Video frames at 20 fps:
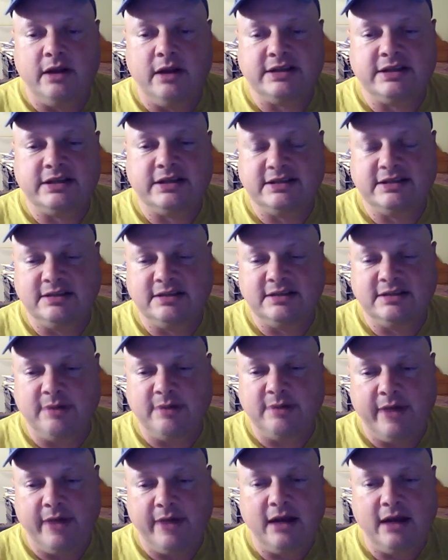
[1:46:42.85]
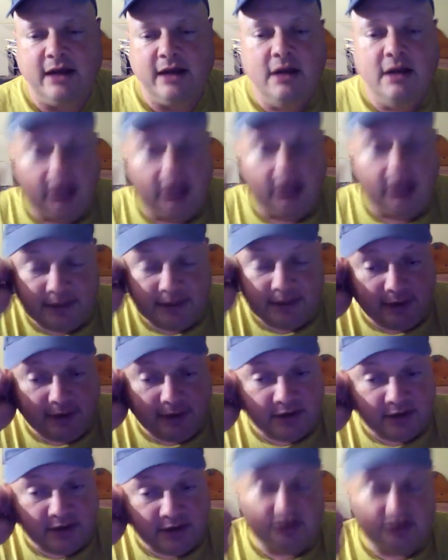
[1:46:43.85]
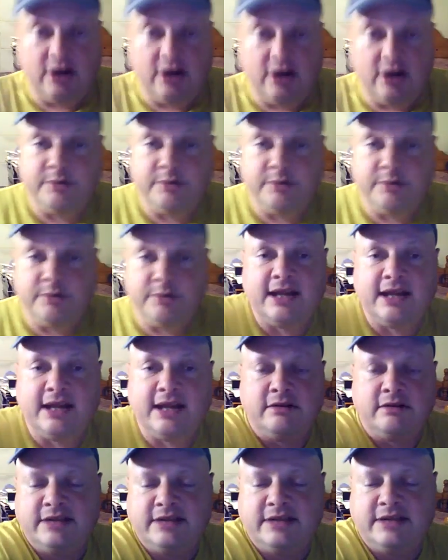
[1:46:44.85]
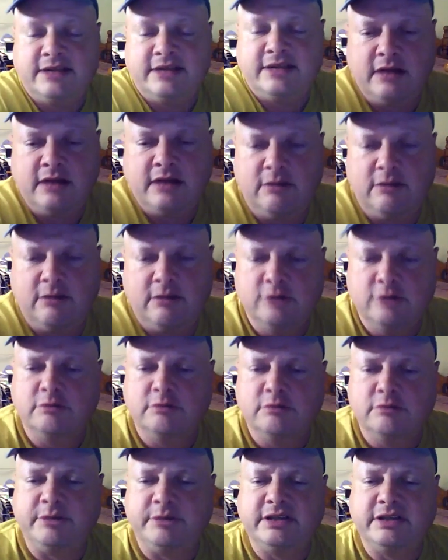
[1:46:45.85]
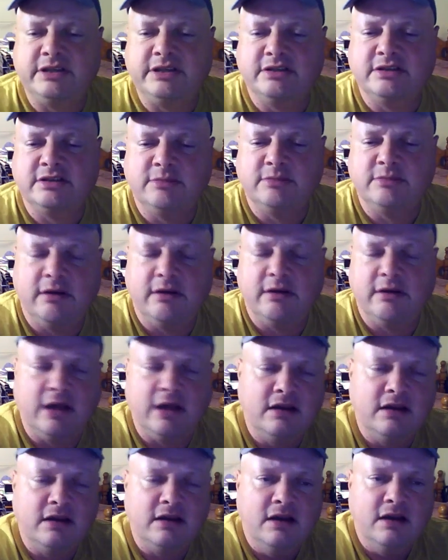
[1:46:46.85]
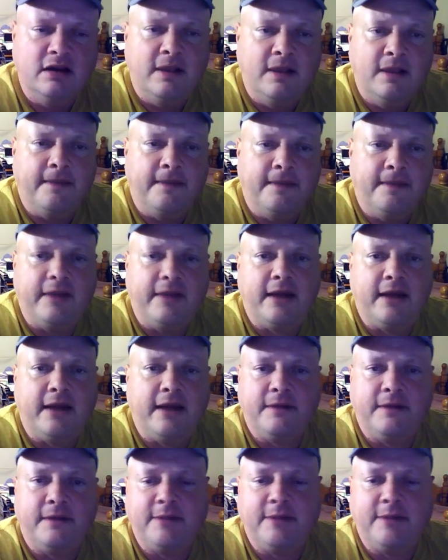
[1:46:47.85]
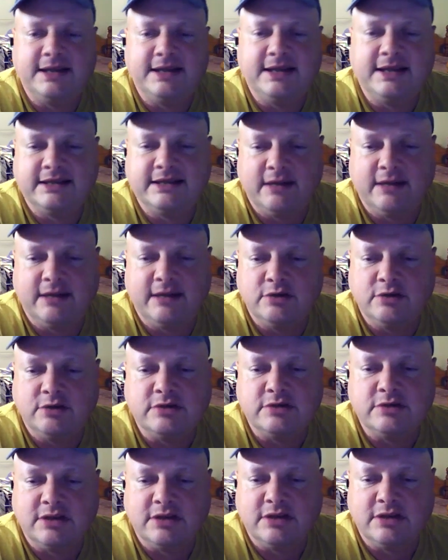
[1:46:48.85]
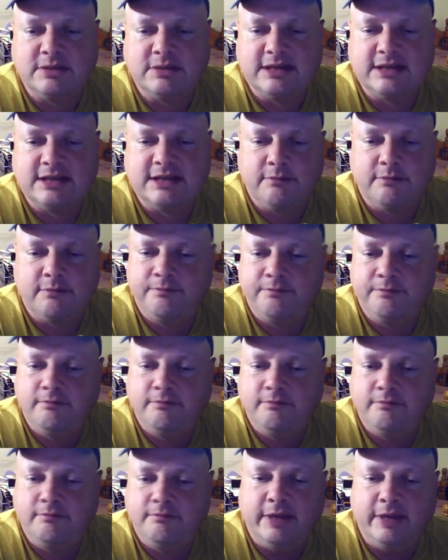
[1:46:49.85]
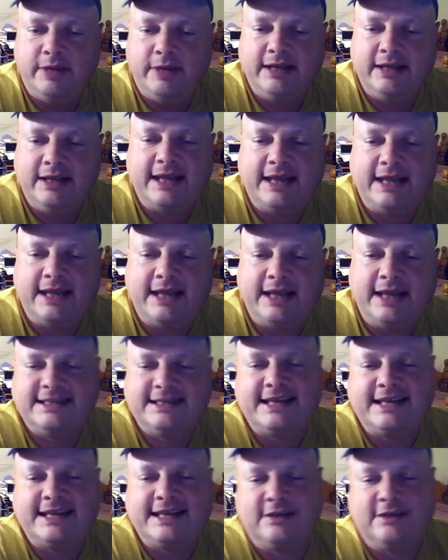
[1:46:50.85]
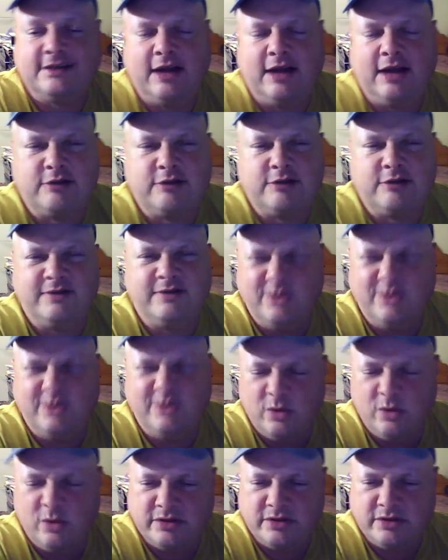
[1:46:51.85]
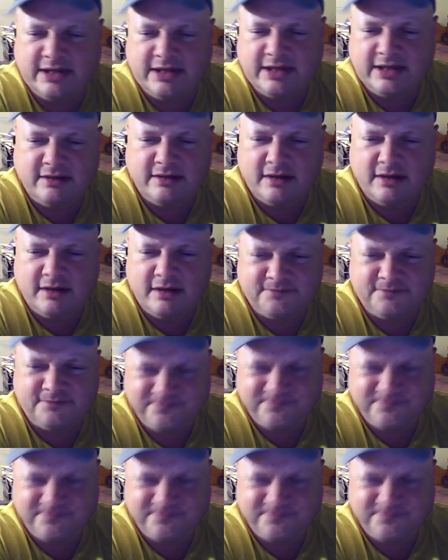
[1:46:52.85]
He's concerned about that and about the child abuse scandals and things like that. Well, who wouldn't be concerned about that? And they're basically now using him. He's now he's a guest of the House of Lords and things like that.